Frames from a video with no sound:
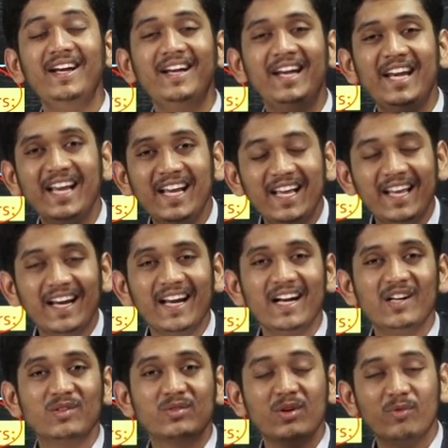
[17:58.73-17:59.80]

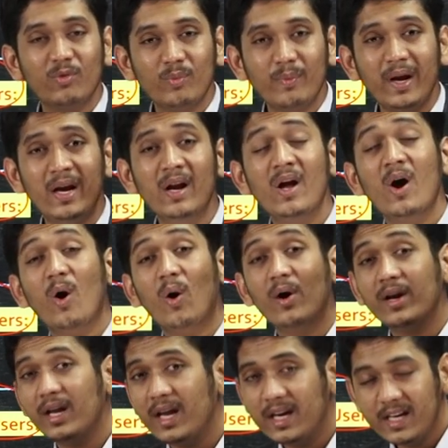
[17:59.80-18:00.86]
degrades the woman
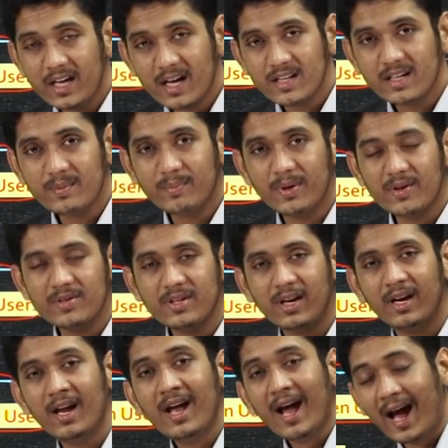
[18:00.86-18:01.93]
or any other person,